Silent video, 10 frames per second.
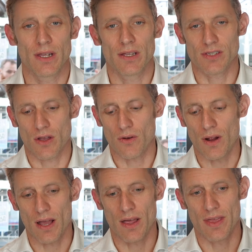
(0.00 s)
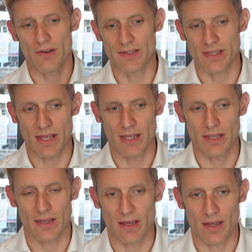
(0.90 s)
So there is
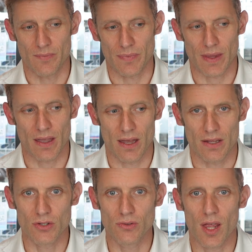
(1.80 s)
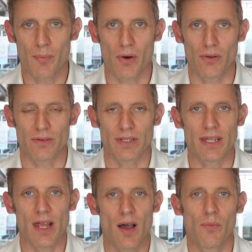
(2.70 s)
a tool up on
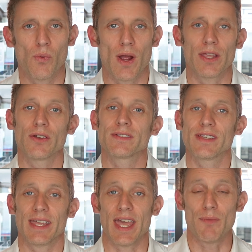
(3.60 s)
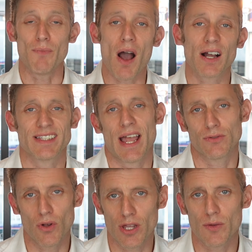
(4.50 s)
GitHub where you can take a
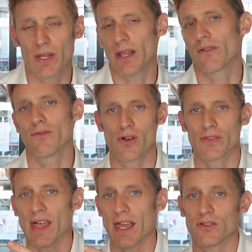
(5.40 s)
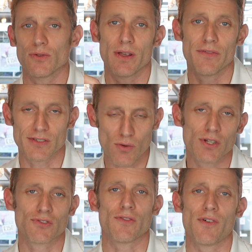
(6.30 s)
markdown document and convert that into a Fix
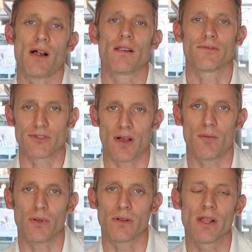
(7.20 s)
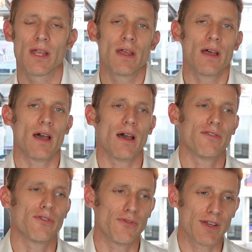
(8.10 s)
Orchestra file, for example.
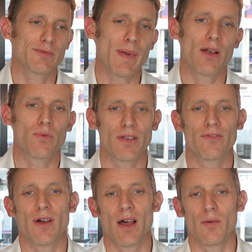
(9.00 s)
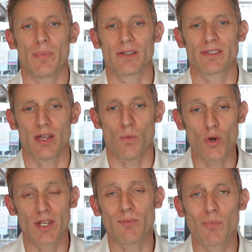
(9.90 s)
For FixSpec, we've built a
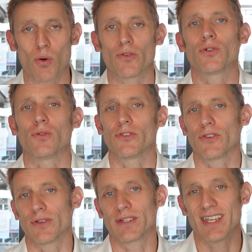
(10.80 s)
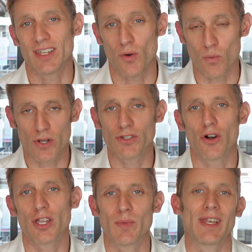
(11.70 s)
Word import tool, so you can take your Word
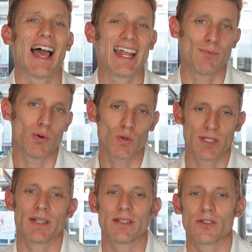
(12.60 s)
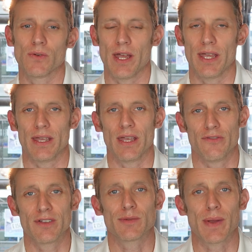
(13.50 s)
document and import it into a
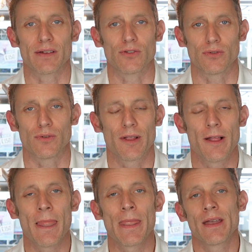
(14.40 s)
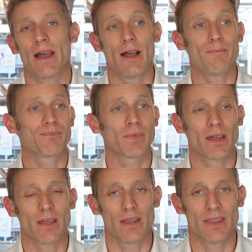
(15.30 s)
FinSpec tool.
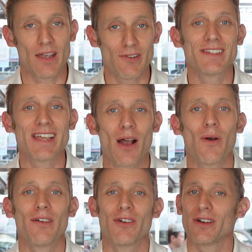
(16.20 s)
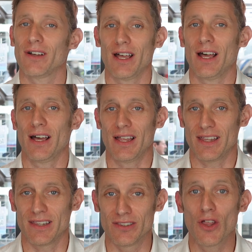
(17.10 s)
There is, however,
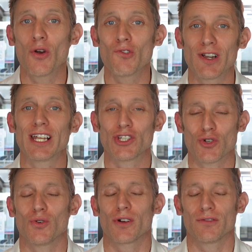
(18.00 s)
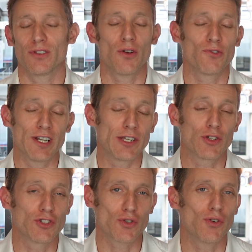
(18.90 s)
no really
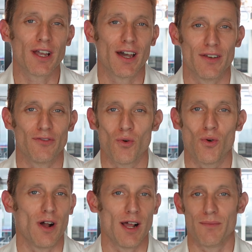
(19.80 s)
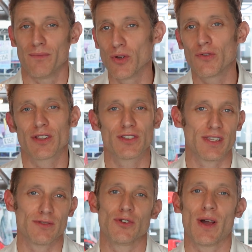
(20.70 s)
good shortcut for moving to
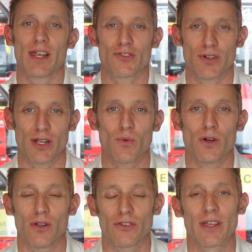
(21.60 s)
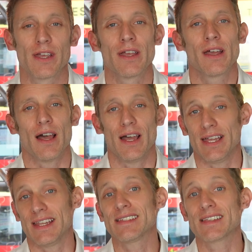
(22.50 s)
this new electronic world.
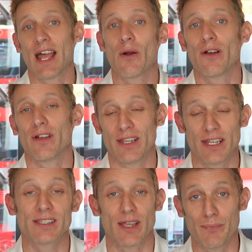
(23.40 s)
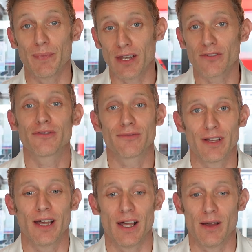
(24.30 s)
It is a bit of
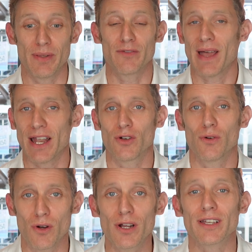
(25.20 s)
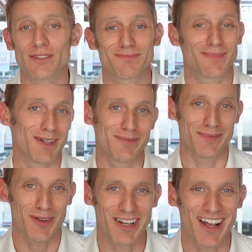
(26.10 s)
manual work. I'm
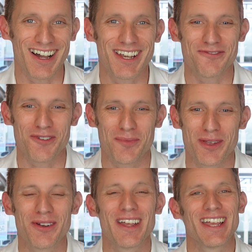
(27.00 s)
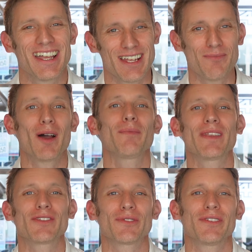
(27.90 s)
not going to hide it from you. It might be
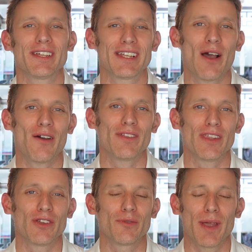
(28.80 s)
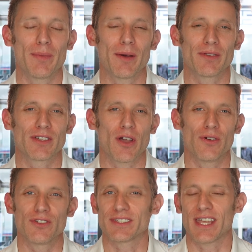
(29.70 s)
the sort of thing, however, that you may be able to go
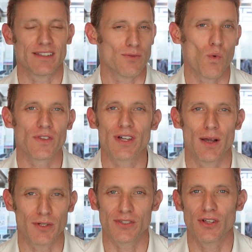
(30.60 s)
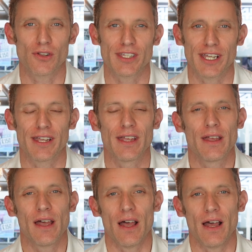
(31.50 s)
and just get some one-time consulting
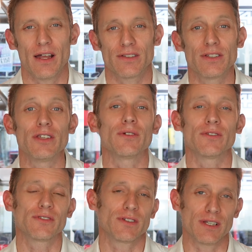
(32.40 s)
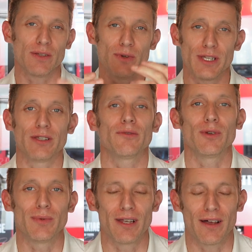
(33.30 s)
to do. And certainly
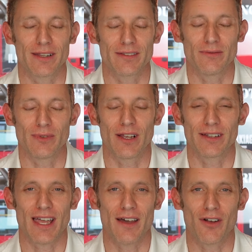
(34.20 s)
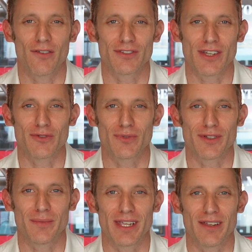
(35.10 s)
we'd like to have a conversation with
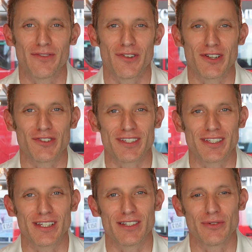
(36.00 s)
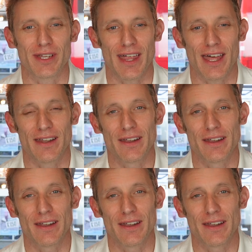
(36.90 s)
somebody if you're interested in doing that.